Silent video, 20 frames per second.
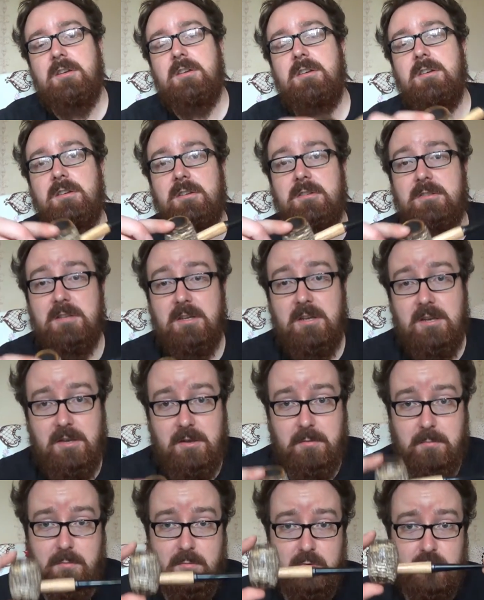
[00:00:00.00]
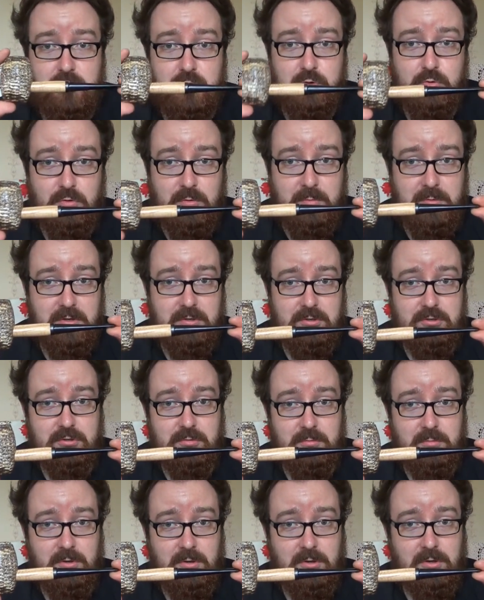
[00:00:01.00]
is a Missouri
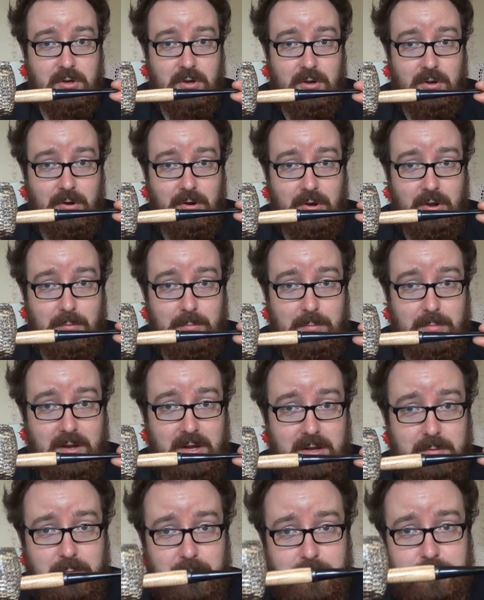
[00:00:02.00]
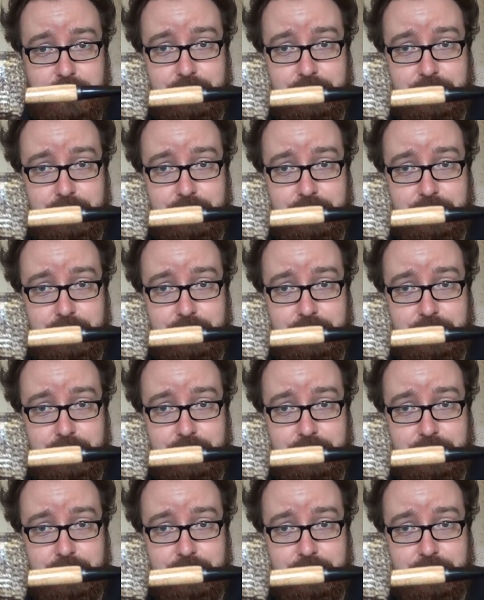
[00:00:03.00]
Meerschaum corn cob pipe,